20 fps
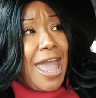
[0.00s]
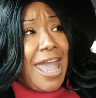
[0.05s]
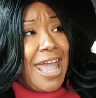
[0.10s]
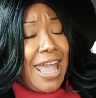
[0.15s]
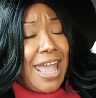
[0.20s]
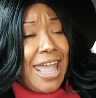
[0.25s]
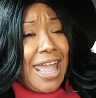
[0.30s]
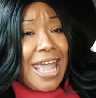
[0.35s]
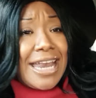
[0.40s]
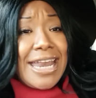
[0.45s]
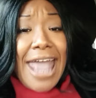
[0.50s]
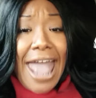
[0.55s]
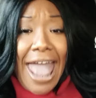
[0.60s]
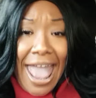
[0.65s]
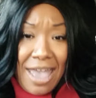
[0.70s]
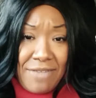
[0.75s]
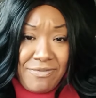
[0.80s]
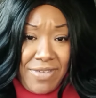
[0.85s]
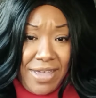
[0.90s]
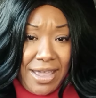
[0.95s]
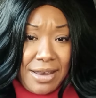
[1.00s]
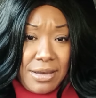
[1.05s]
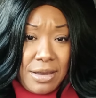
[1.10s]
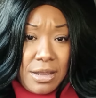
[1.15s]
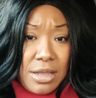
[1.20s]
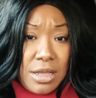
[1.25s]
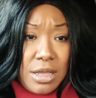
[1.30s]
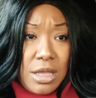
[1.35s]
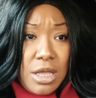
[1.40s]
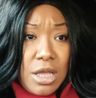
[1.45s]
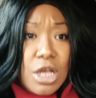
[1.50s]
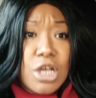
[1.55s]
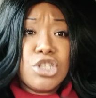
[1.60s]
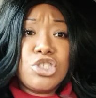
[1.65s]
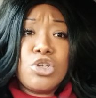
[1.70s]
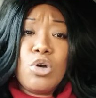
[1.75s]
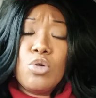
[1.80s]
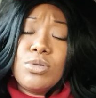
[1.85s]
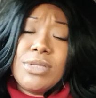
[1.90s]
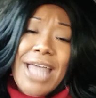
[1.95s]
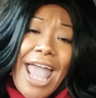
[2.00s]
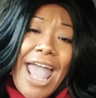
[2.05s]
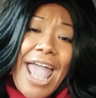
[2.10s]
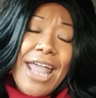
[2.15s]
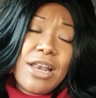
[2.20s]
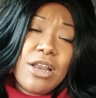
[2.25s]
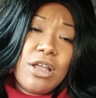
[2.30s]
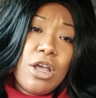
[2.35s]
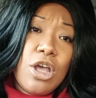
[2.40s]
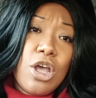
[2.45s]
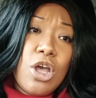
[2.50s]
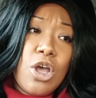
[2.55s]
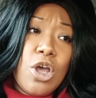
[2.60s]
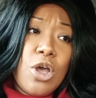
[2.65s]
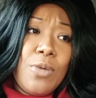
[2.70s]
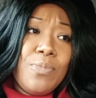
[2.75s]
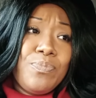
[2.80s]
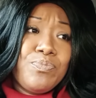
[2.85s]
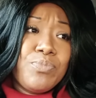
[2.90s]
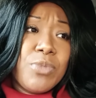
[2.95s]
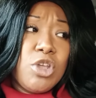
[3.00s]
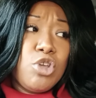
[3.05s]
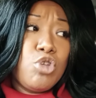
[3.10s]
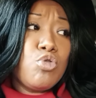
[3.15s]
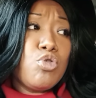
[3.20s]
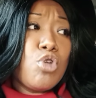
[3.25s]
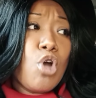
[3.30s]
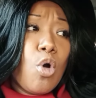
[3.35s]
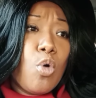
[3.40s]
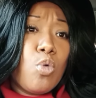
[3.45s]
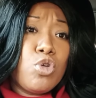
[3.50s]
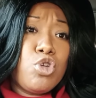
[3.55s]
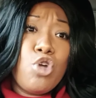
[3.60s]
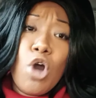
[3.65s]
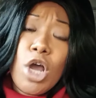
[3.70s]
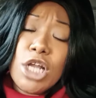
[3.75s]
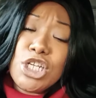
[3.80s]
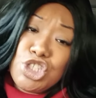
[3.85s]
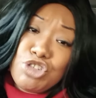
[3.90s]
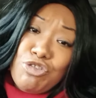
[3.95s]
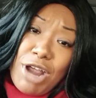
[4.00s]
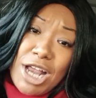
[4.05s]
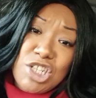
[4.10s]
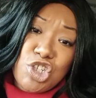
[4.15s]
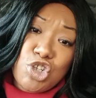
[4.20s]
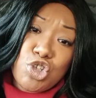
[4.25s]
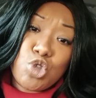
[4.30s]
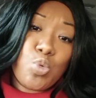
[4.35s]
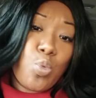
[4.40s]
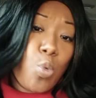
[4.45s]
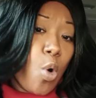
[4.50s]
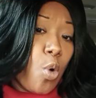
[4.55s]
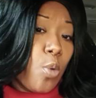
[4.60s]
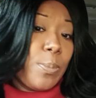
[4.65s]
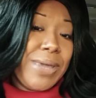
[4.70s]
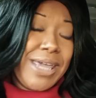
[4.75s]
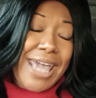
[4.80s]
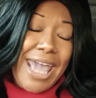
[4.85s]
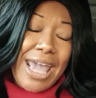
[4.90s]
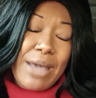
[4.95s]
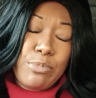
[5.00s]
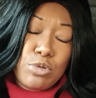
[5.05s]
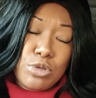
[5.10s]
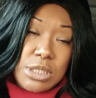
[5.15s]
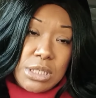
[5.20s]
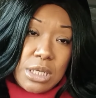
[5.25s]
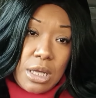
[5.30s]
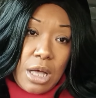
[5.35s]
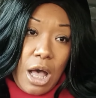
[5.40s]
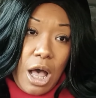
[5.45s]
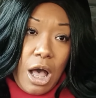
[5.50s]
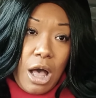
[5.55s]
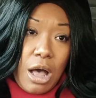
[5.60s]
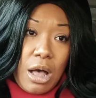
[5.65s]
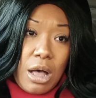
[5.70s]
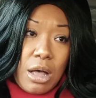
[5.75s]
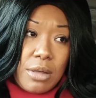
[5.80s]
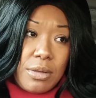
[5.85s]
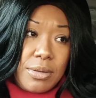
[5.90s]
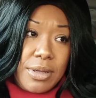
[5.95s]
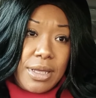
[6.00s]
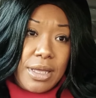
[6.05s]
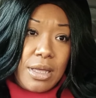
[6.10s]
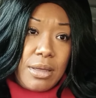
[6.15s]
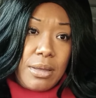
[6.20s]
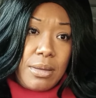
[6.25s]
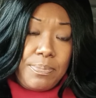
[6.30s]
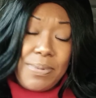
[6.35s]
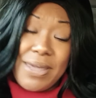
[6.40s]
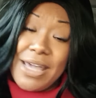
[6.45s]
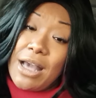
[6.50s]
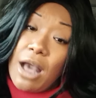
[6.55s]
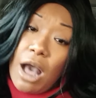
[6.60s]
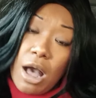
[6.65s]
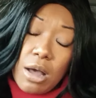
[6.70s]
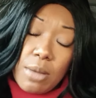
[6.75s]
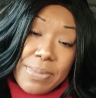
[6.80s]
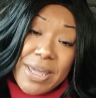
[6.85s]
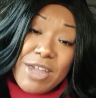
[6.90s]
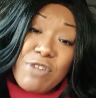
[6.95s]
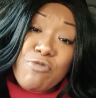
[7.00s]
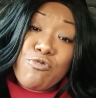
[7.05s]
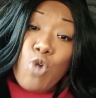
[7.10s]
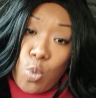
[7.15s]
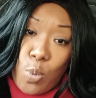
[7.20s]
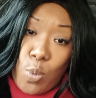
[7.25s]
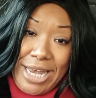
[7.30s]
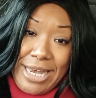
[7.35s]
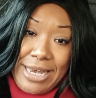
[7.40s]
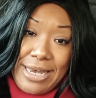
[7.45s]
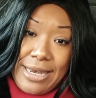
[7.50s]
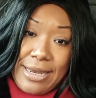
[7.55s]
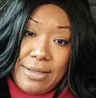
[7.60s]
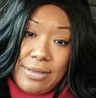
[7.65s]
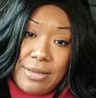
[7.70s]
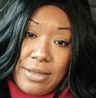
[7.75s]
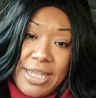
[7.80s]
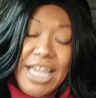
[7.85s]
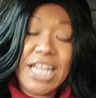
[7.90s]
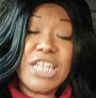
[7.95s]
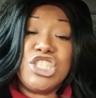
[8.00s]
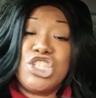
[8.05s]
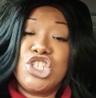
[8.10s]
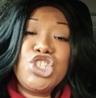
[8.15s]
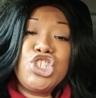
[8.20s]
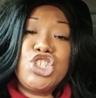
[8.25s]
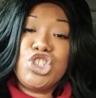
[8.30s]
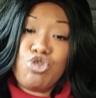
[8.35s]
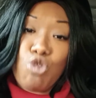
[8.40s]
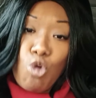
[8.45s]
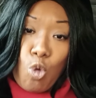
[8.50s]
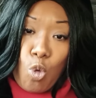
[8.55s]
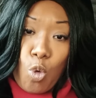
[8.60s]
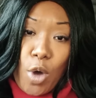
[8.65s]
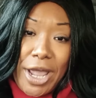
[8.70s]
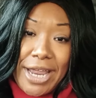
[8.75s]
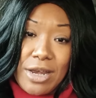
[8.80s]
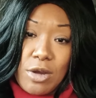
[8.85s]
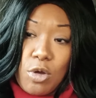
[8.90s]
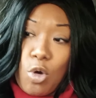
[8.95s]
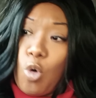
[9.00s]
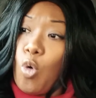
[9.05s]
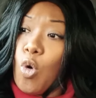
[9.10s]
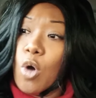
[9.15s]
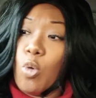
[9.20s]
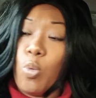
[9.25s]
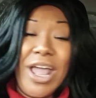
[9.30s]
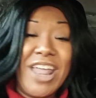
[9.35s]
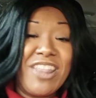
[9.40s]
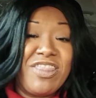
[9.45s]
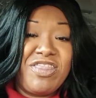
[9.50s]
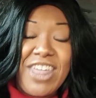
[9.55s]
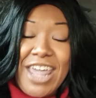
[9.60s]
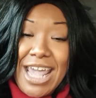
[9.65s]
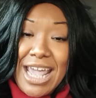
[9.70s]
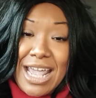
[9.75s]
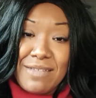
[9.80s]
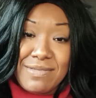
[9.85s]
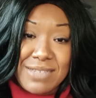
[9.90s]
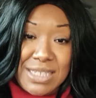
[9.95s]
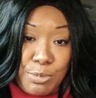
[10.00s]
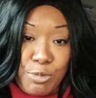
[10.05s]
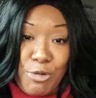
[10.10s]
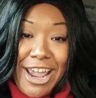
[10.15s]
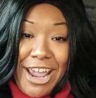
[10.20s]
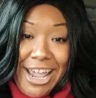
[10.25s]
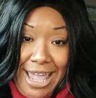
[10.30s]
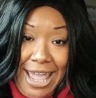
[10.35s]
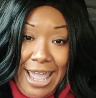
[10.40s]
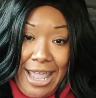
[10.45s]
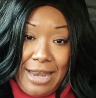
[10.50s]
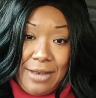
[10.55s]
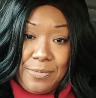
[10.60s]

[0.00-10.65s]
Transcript: in heaven so that you know your treasures won't be able to uh be be ruined, get destroyed, or where thieves break in.